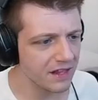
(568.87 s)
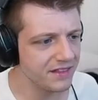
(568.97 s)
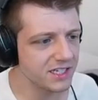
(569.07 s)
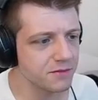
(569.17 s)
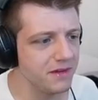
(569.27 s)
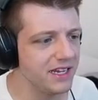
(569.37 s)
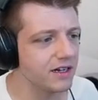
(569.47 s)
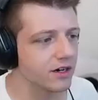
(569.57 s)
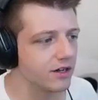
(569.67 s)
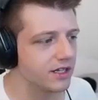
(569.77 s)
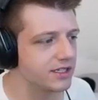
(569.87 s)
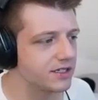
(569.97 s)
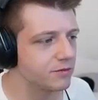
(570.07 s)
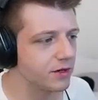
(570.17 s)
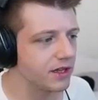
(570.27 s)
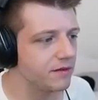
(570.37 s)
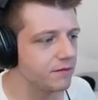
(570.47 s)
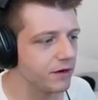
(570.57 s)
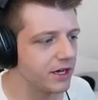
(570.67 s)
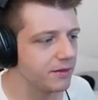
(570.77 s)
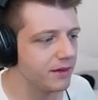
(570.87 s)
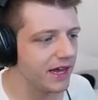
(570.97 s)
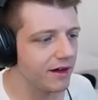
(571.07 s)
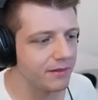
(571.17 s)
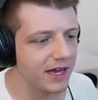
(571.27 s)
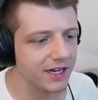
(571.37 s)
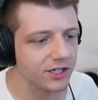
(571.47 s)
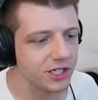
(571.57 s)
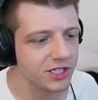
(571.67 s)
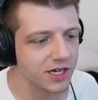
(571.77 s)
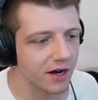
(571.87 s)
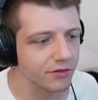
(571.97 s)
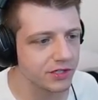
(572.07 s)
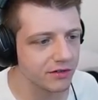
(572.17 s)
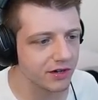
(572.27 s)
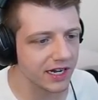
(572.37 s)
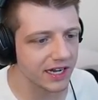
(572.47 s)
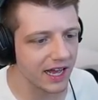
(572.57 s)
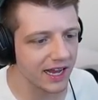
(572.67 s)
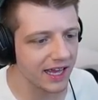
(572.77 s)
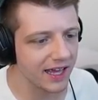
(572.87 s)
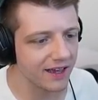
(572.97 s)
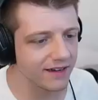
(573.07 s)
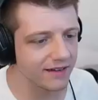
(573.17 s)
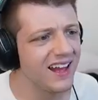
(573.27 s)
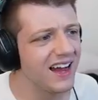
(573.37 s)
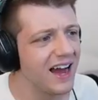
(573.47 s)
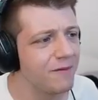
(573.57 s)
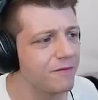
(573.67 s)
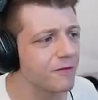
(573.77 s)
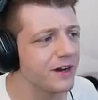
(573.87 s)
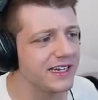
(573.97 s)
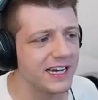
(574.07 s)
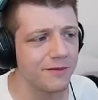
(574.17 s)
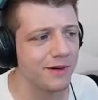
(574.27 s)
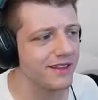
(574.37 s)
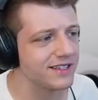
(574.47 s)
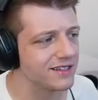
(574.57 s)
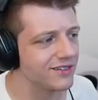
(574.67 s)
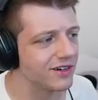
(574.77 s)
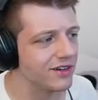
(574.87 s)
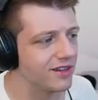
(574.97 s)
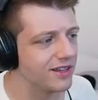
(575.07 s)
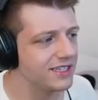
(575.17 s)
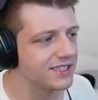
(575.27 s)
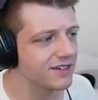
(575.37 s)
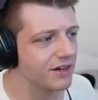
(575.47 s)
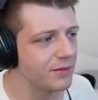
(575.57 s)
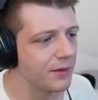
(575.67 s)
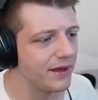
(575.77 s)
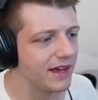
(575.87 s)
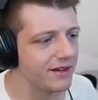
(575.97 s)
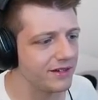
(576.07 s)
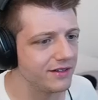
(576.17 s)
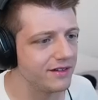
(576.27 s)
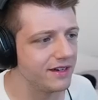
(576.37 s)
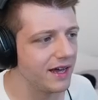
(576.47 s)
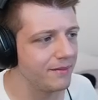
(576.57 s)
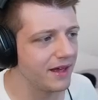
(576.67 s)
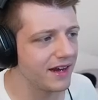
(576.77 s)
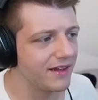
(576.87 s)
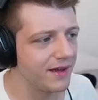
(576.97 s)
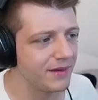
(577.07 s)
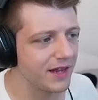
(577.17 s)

This Mia girl is really freaking me out, man. She's Naruto running. I can't. I'm freaked out by this little girl. It's creeping me out, dude. I'm not a I'm not a